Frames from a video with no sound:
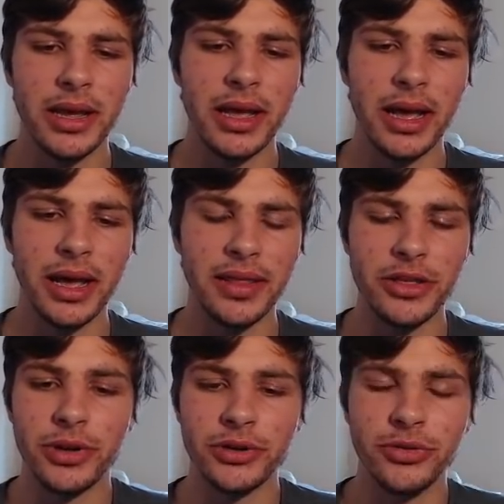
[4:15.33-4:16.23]
uh, that
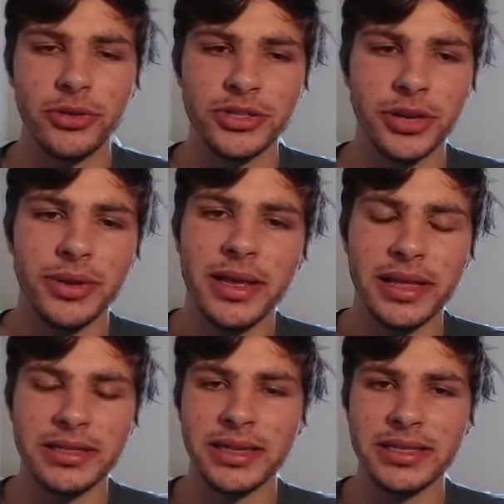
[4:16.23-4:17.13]
you control. So
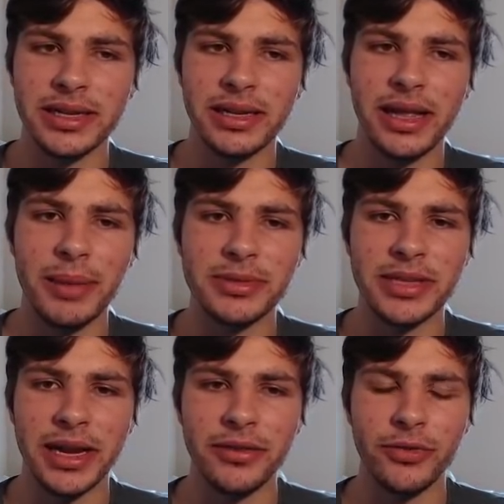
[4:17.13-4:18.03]
that's a nice little
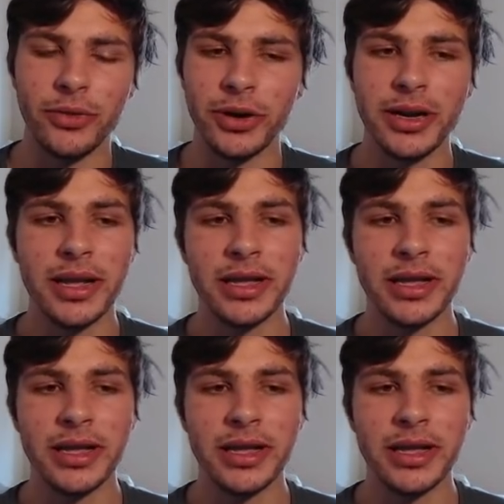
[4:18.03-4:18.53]
upside for